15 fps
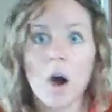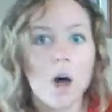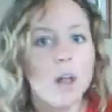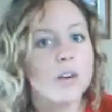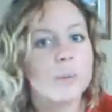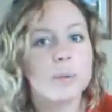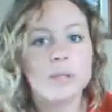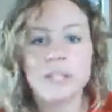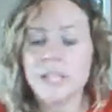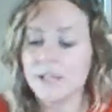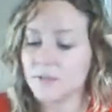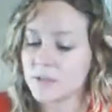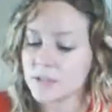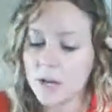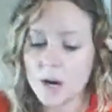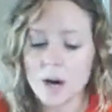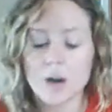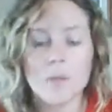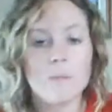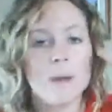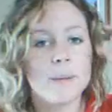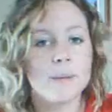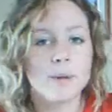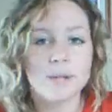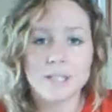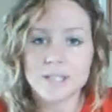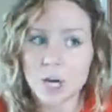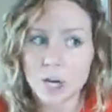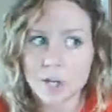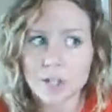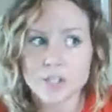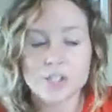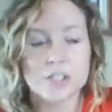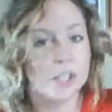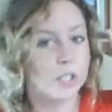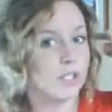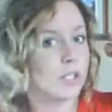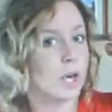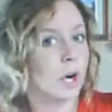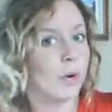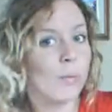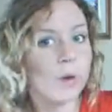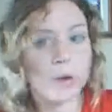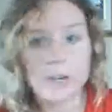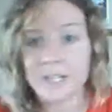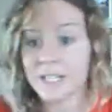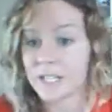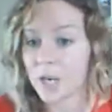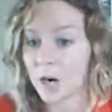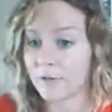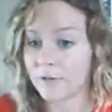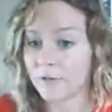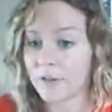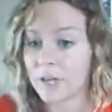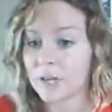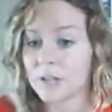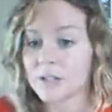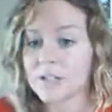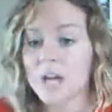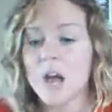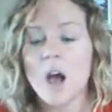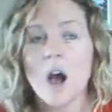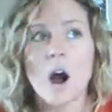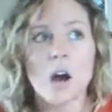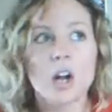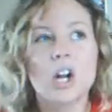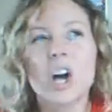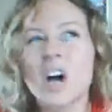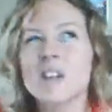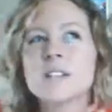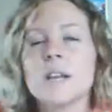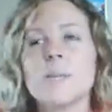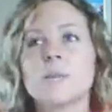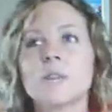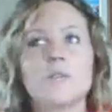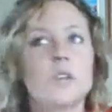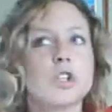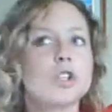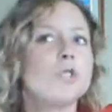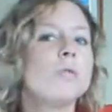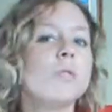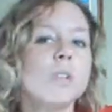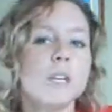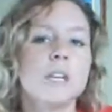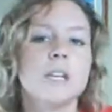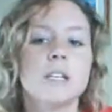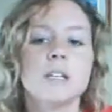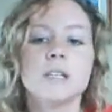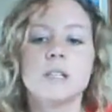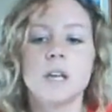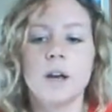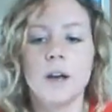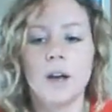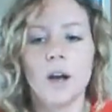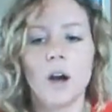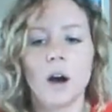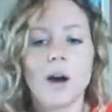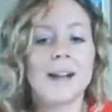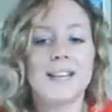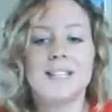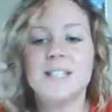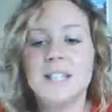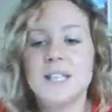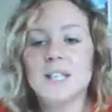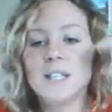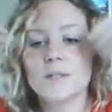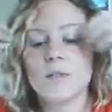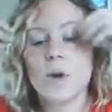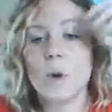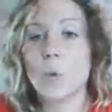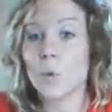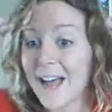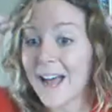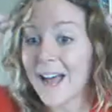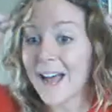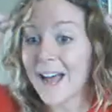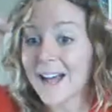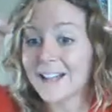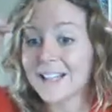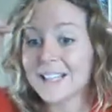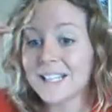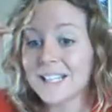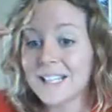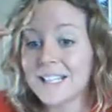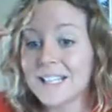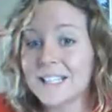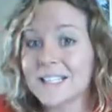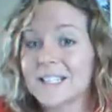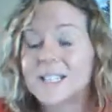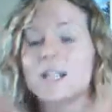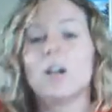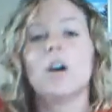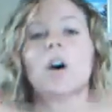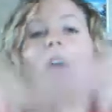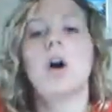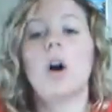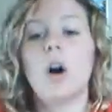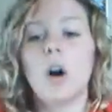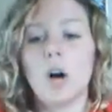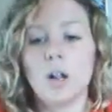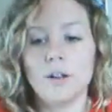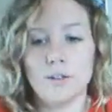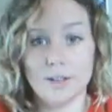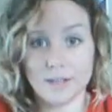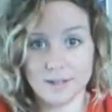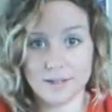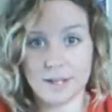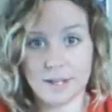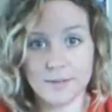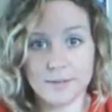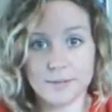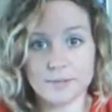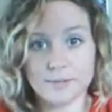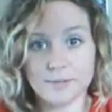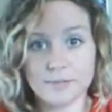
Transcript: All of our beliefs, our memories, our concerns, our worries, our fears, our concepts of what truth is, our ideas of what reality is, all of this stuff.